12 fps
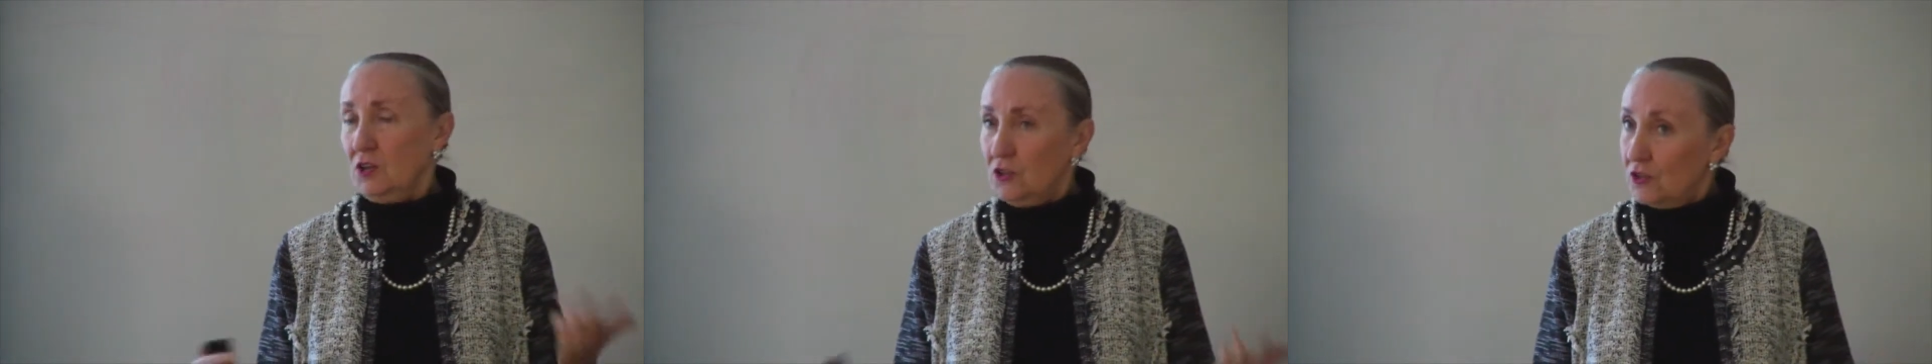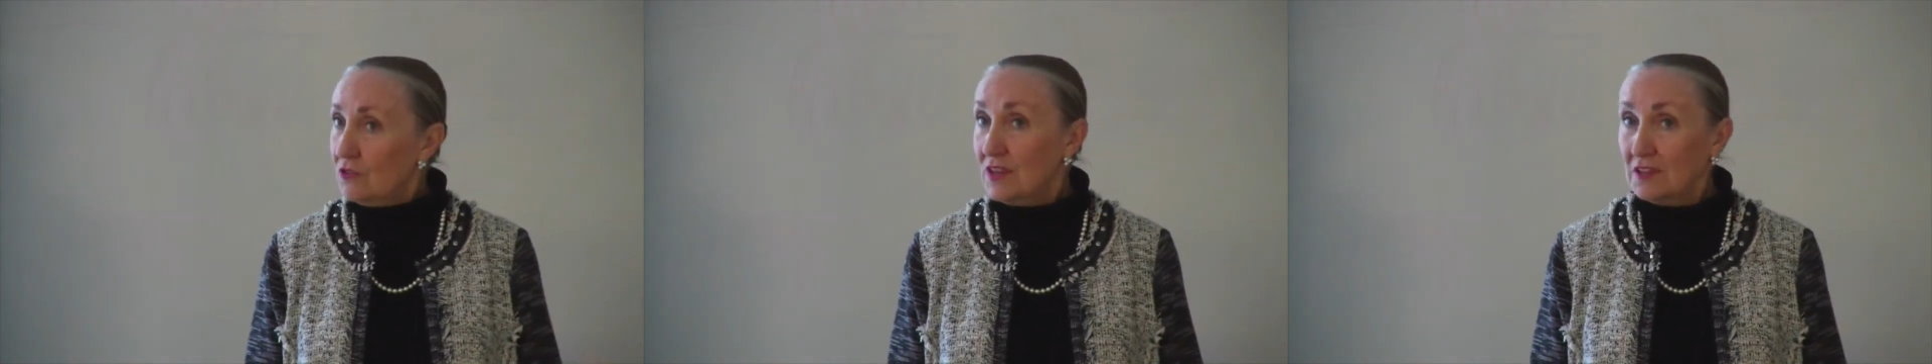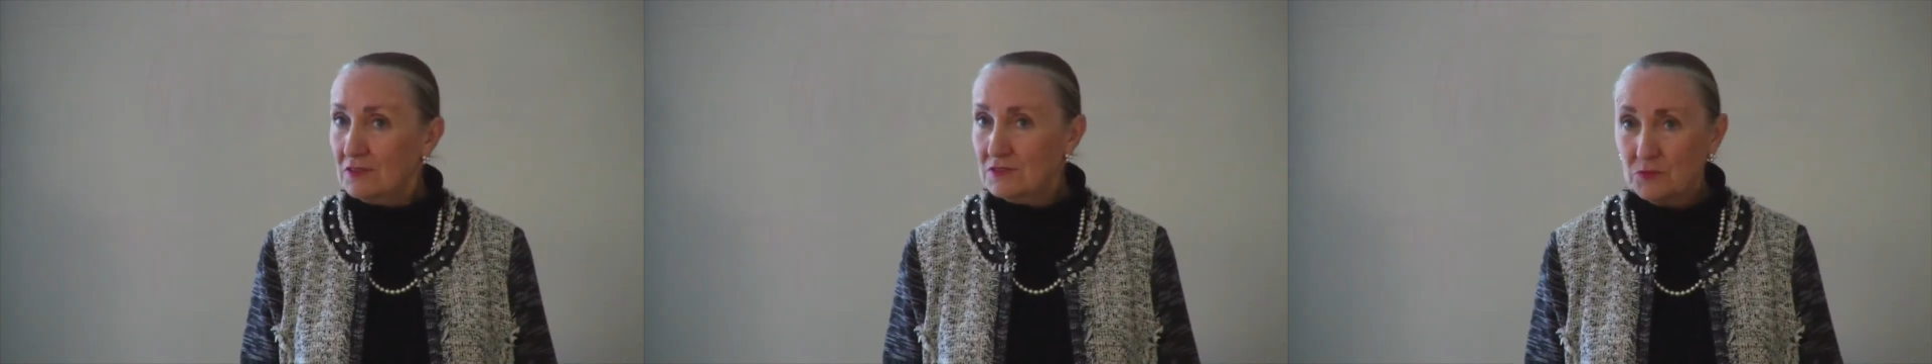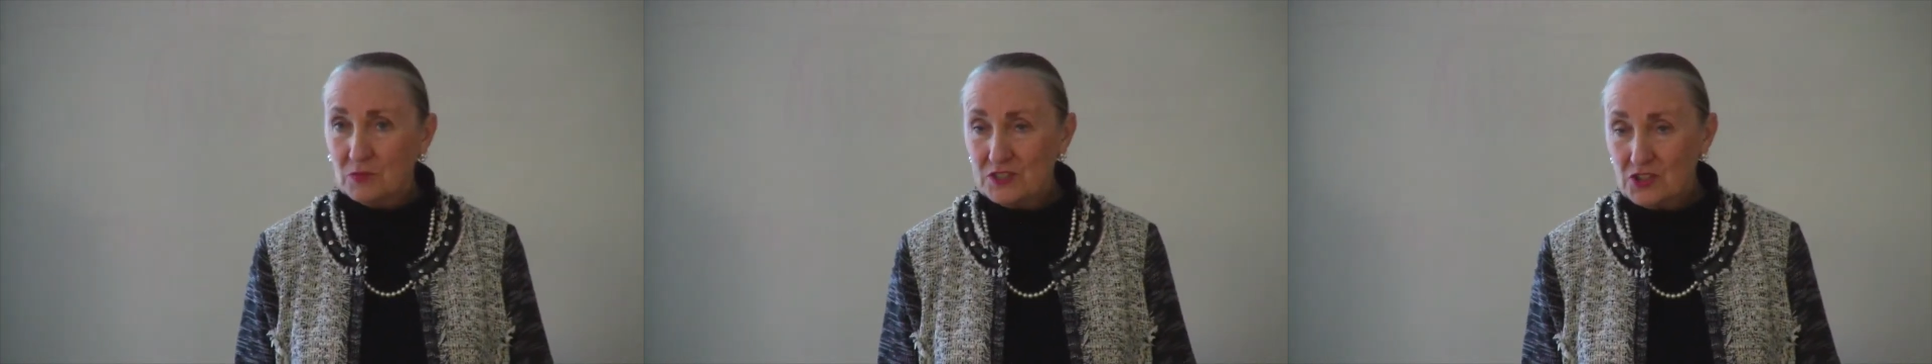you know, they
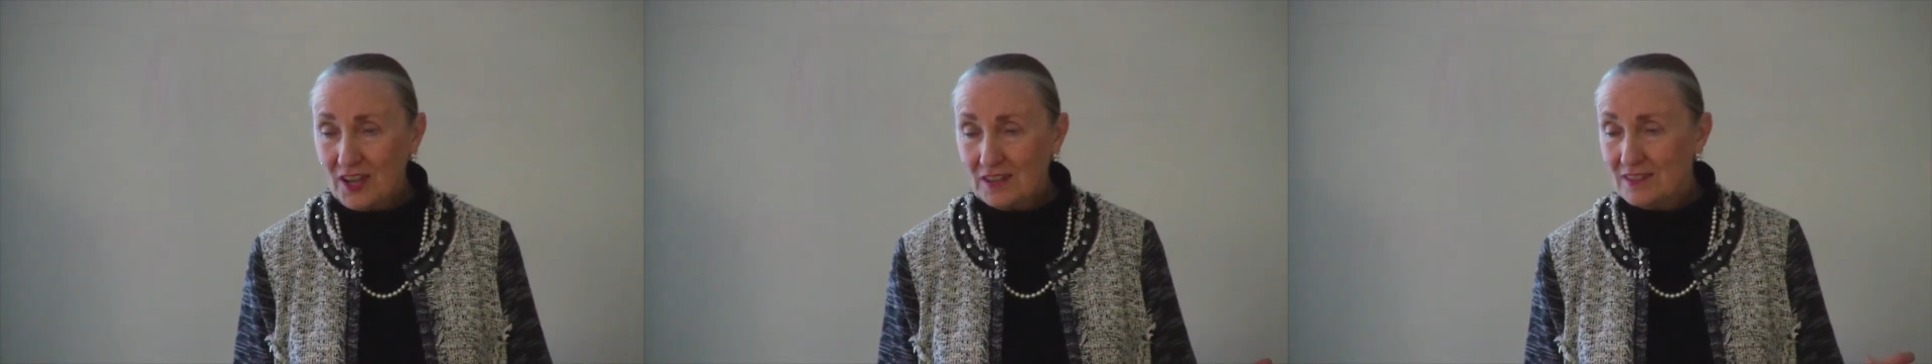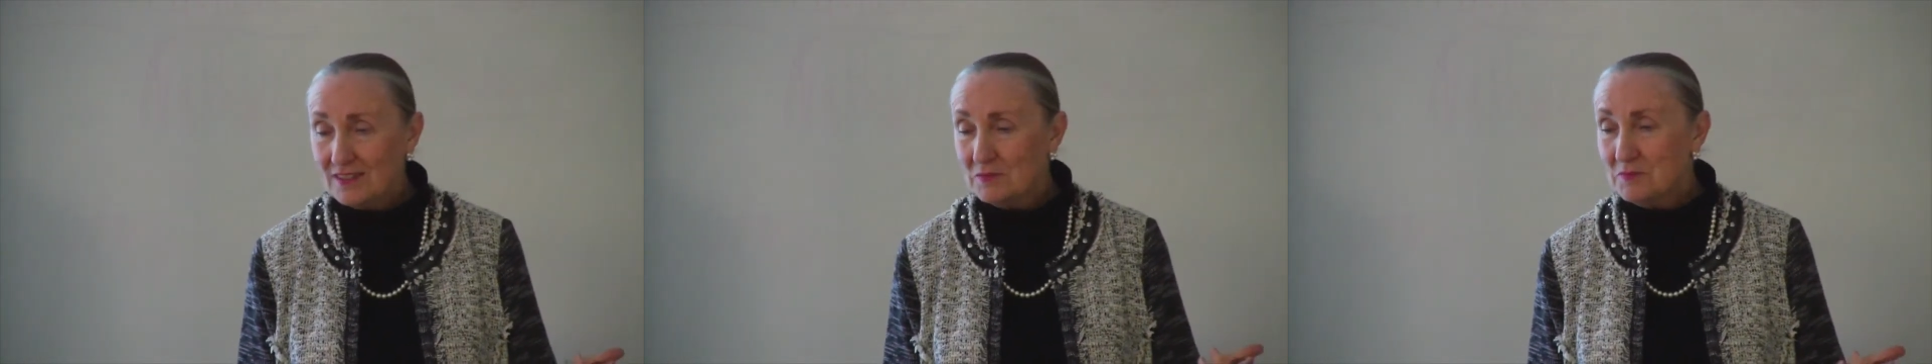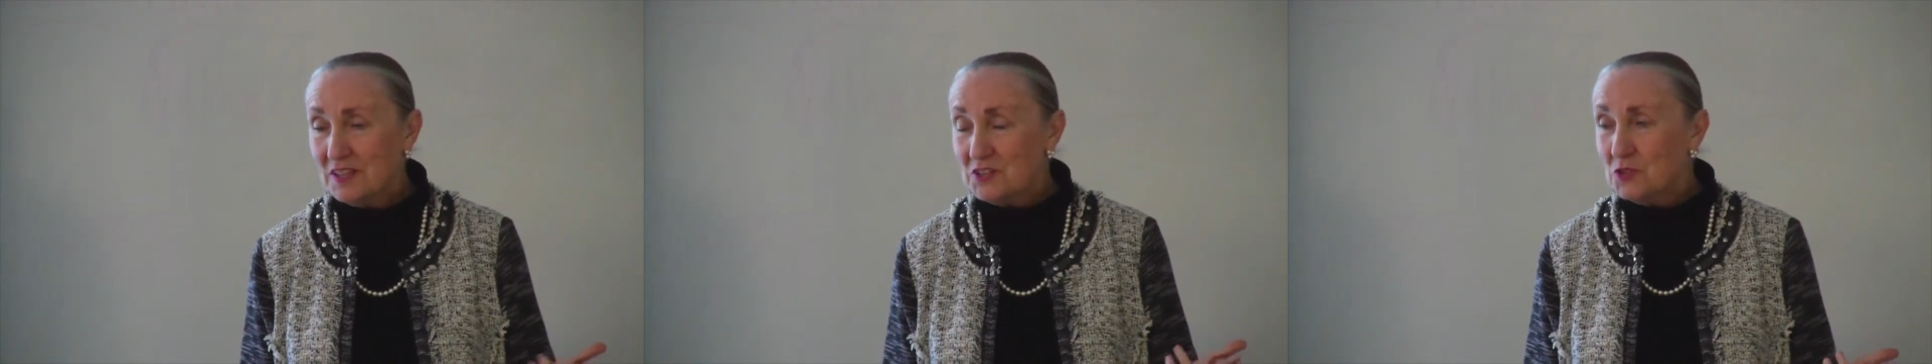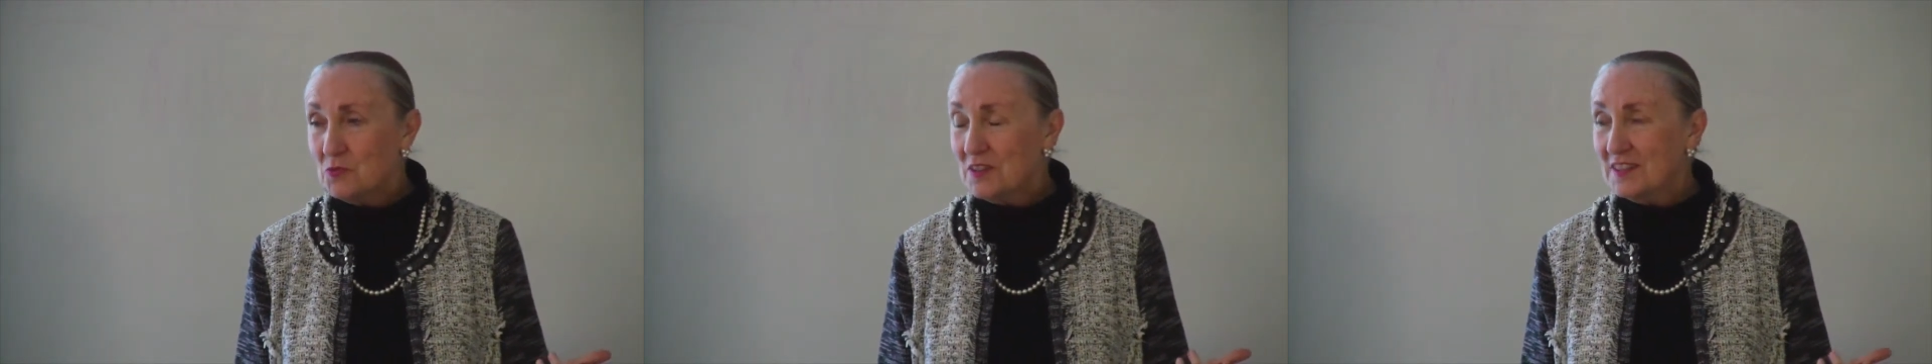don't reject them, they
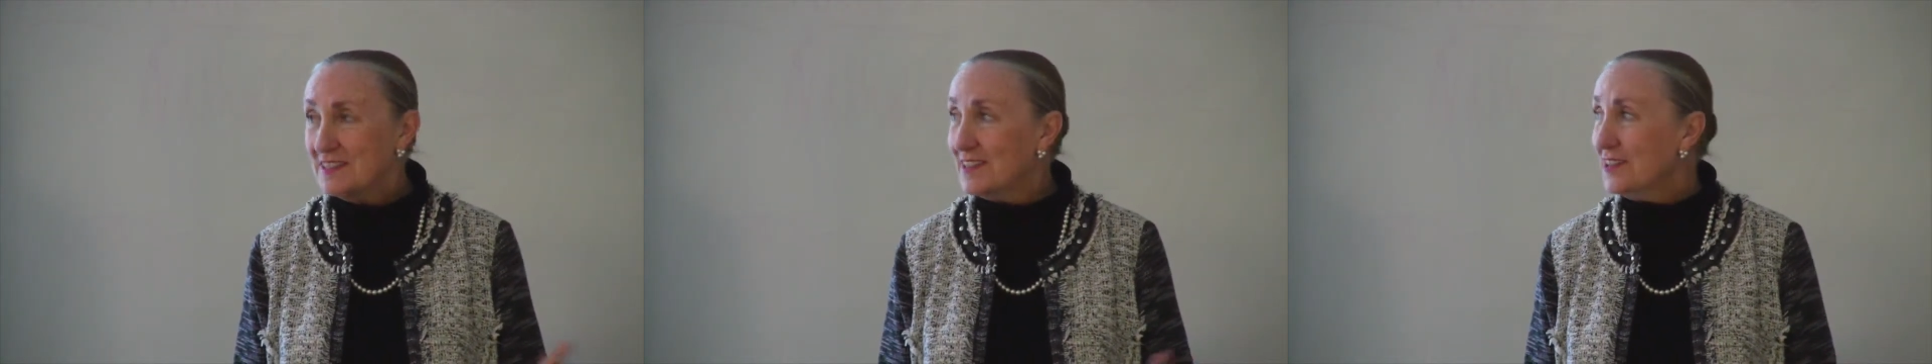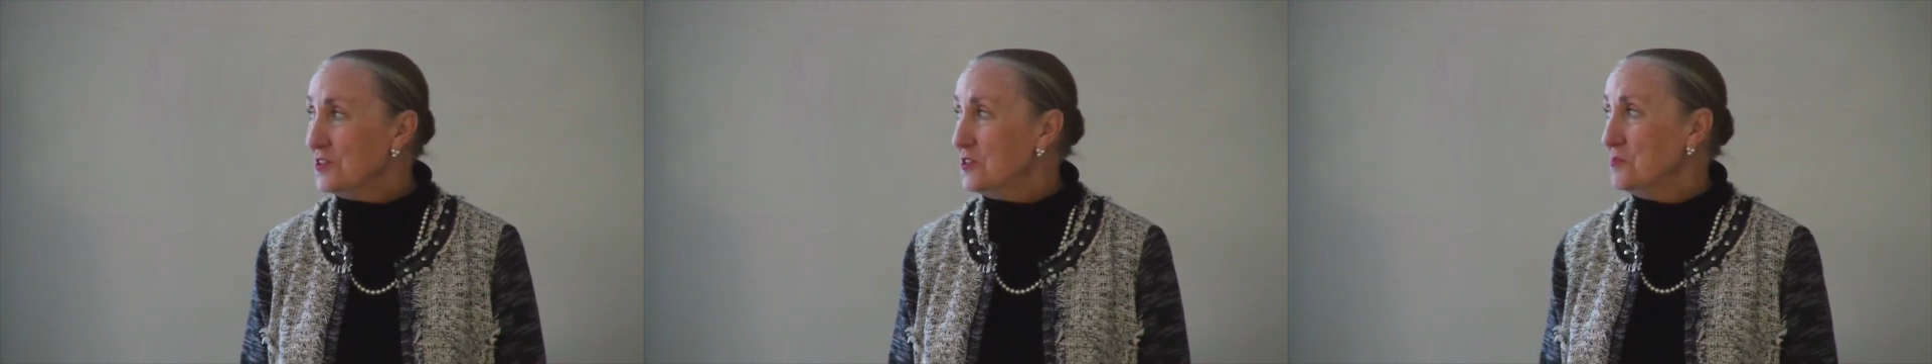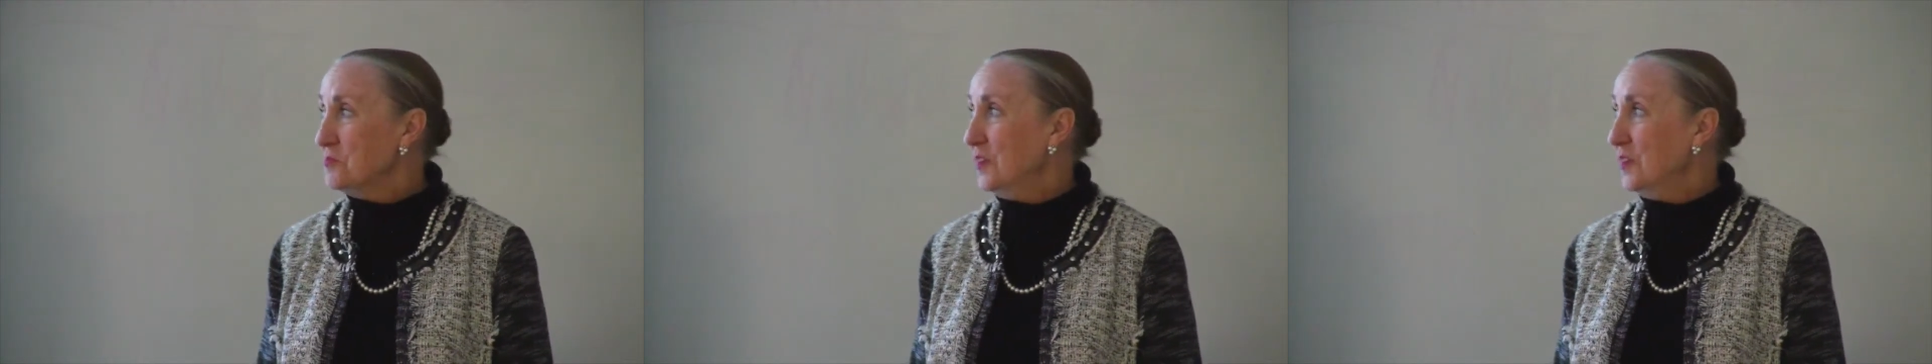do what they tell them,